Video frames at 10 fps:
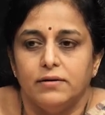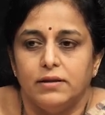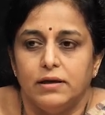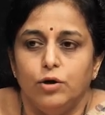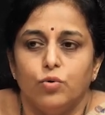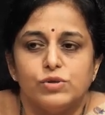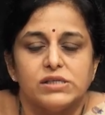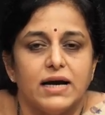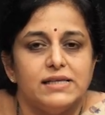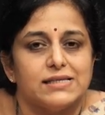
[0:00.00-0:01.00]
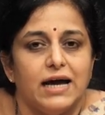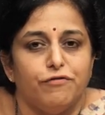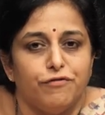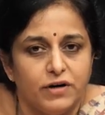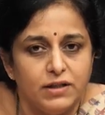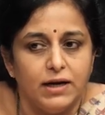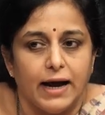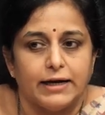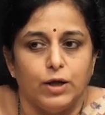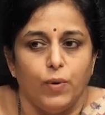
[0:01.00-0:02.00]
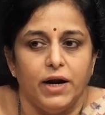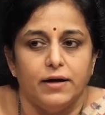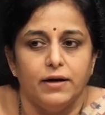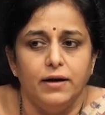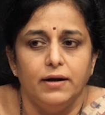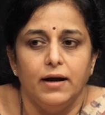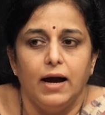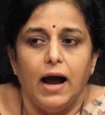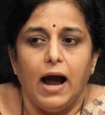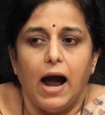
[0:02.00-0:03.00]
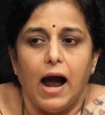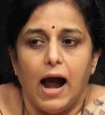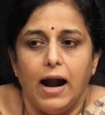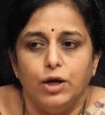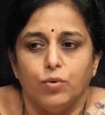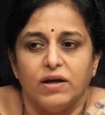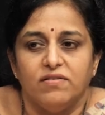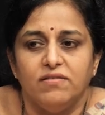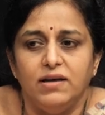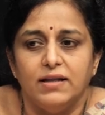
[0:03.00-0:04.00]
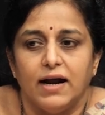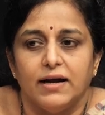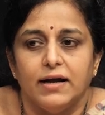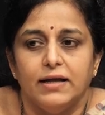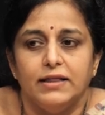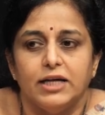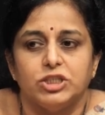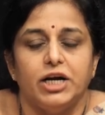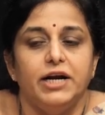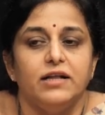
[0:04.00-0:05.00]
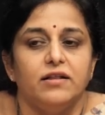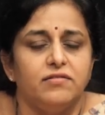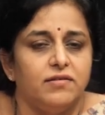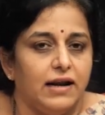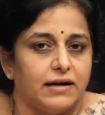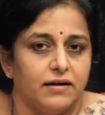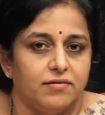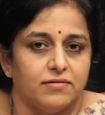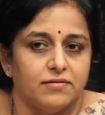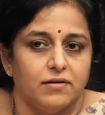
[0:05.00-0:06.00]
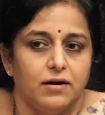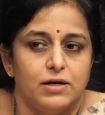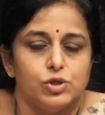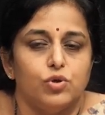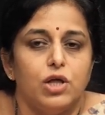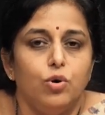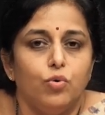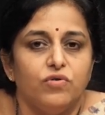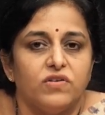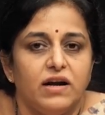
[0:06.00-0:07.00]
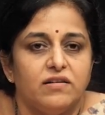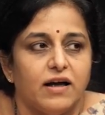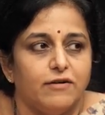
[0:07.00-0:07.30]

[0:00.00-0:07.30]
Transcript: the leukocytes get further activated, and you can see that they are shedding the selectins. So, the leukocytes